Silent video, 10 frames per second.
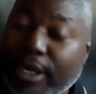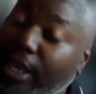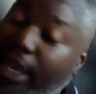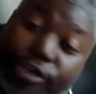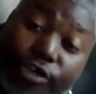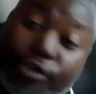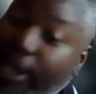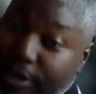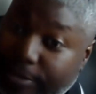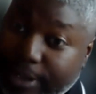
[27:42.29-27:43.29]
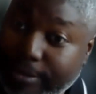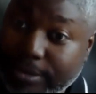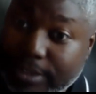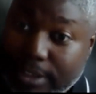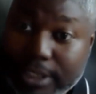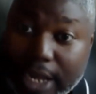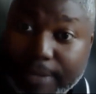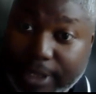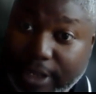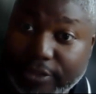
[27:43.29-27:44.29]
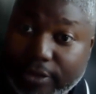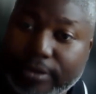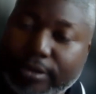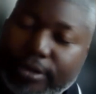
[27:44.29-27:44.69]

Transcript: and you're not going to be able to stop either.